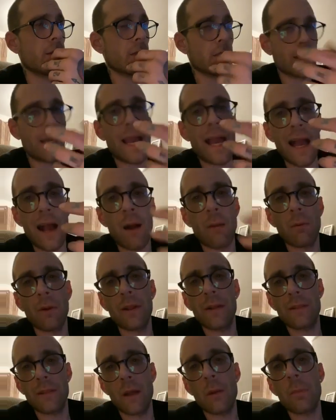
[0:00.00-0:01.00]
Yeah,
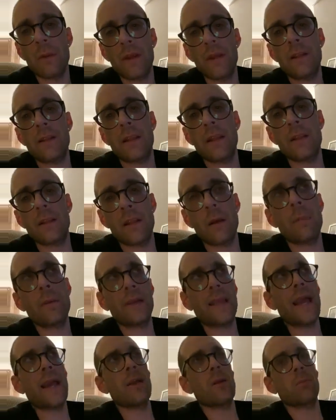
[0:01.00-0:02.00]
they'll be
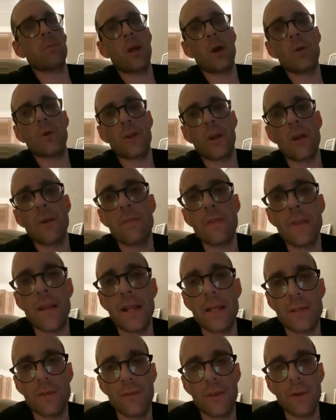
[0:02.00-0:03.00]
getting uploaded over the
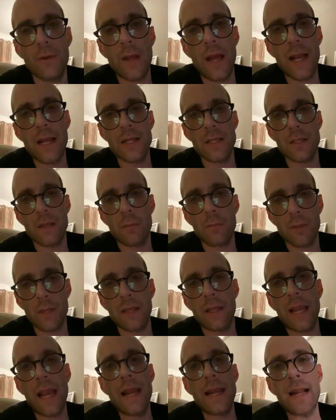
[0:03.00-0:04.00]
next few days.
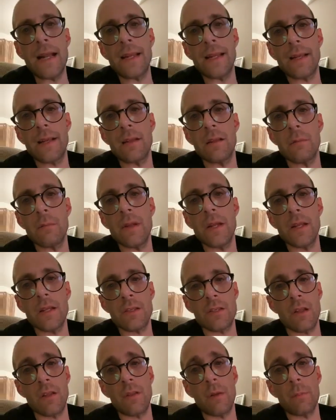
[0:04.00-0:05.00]
They're getting edited at the
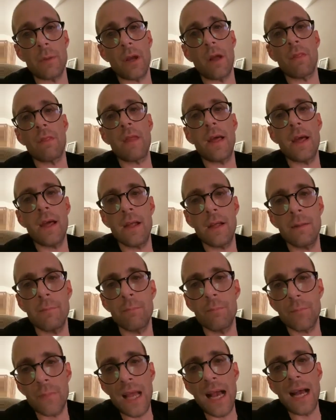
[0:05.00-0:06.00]
minute, so they'll be on there,
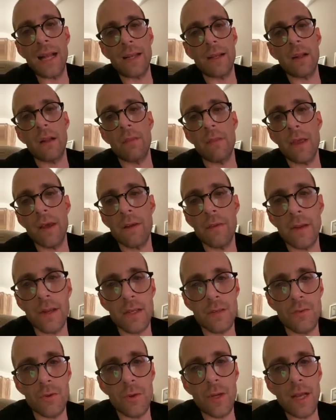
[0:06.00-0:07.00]
added on there in the
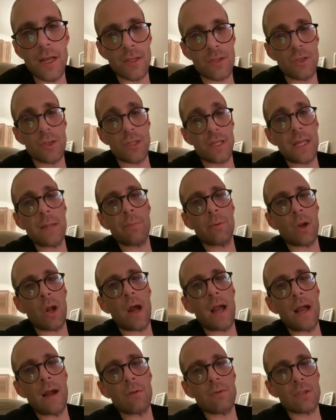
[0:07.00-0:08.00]
next few days. So just keep an
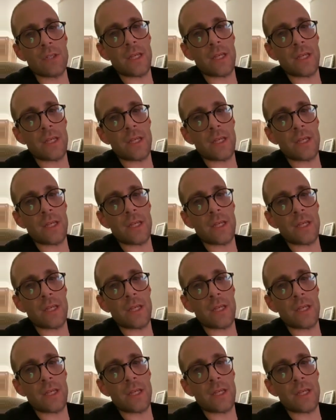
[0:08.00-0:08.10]
eye out.